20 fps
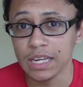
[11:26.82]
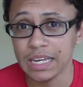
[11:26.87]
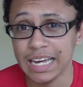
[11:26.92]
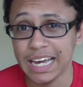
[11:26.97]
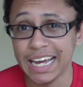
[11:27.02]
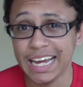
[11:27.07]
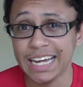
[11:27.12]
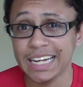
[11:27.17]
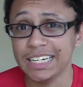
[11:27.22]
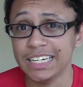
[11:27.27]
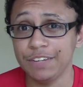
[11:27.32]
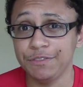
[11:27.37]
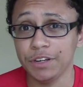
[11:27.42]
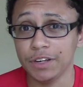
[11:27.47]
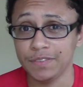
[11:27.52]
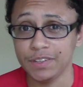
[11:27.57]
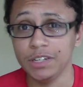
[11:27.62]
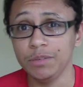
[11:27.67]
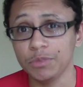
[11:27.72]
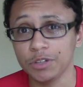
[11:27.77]
And if you
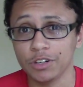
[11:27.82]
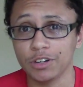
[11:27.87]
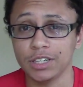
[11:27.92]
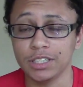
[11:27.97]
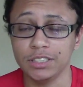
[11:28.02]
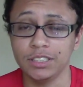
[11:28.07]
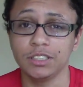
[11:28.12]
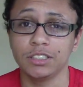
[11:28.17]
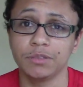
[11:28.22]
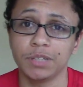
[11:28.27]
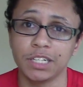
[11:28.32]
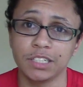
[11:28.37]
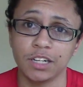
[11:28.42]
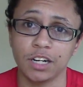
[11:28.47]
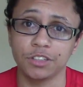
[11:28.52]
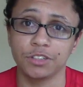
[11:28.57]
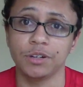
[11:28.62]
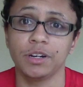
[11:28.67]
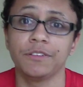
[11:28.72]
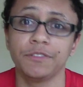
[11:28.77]
have any more questions about
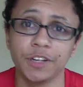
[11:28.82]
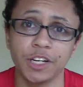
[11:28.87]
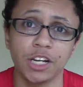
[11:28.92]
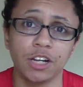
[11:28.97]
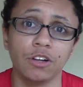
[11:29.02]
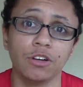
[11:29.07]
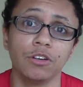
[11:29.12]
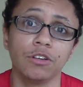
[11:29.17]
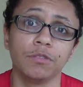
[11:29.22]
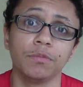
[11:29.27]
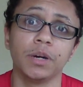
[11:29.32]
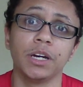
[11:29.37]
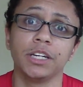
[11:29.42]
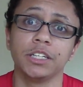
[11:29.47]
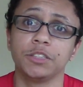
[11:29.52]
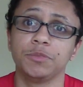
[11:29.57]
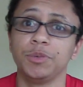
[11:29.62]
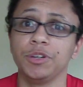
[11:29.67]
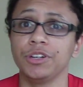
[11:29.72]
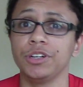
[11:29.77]
Dr. Raphael or my
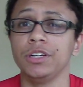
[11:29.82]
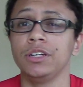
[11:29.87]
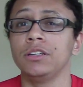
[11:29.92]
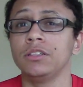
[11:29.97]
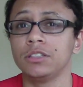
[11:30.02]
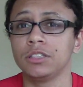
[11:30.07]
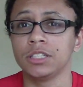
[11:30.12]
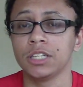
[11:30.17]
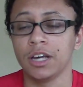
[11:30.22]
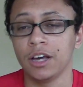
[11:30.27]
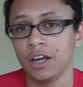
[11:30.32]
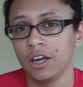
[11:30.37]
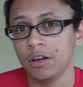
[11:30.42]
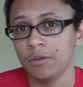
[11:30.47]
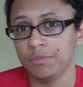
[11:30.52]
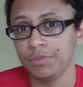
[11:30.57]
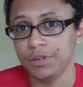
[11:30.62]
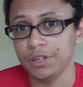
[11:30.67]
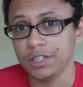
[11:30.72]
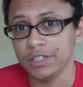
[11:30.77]
experience,
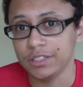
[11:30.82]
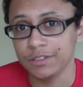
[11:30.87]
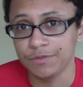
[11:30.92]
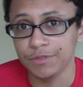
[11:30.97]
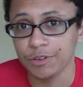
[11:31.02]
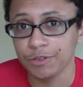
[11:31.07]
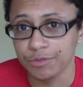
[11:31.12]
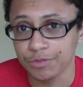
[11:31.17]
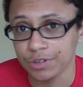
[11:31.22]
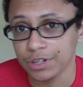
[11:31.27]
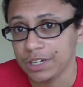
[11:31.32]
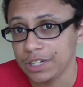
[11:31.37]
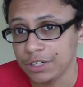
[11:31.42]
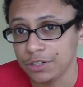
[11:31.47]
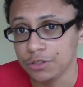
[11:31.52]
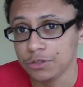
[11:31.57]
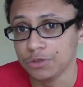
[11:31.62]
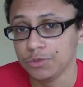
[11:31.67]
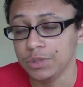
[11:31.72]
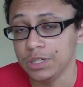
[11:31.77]
please feel free
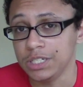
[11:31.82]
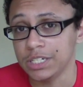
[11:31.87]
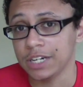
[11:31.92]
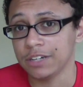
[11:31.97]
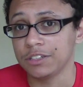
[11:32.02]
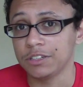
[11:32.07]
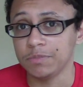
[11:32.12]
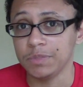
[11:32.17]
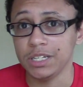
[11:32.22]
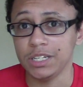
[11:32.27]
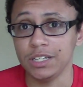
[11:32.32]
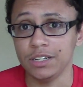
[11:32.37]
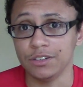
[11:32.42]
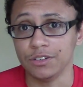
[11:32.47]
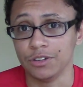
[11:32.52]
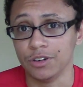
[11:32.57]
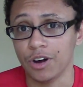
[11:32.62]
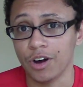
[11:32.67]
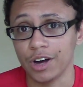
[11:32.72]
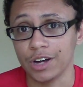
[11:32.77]
to reach out to me
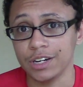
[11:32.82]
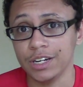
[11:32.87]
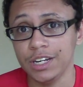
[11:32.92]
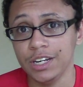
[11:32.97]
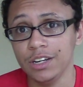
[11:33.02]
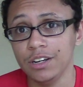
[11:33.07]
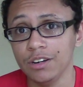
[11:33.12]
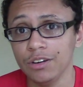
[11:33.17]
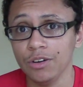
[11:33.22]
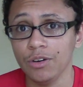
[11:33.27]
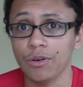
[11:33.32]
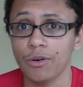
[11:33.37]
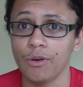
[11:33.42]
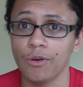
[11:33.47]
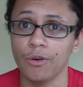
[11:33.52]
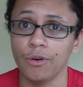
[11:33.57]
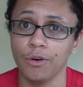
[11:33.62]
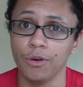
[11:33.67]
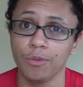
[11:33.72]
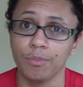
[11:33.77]
either on here
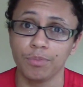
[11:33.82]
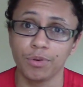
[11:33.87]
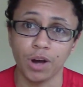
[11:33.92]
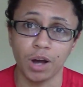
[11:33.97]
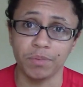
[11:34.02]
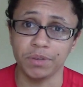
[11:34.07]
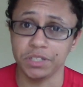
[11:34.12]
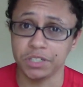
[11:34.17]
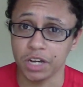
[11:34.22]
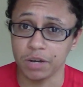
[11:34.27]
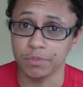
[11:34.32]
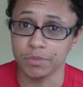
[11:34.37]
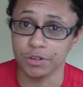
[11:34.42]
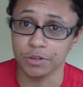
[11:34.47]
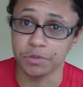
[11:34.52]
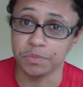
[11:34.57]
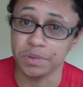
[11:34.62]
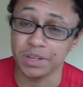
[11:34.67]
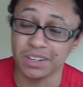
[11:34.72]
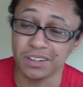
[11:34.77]
or probably Tumblr
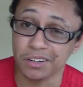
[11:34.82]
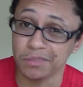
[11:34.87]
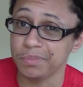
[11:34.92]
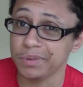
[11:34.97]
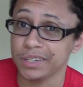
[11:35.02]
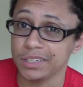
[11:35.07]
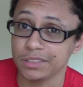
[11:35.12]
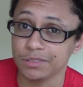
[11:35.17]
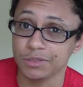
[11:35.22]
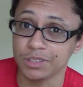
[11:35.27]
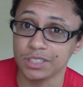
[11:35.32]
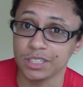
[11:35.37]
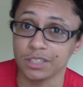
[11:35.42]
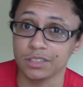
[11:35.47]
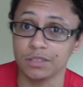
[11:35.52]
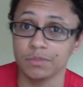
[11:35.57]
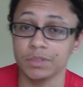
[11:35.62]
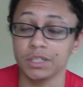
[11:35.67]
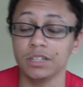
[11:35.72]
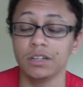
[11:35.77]
would be a good place to reach out
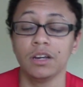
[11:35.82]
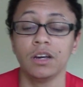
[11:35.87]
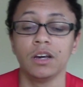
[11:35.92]
to me.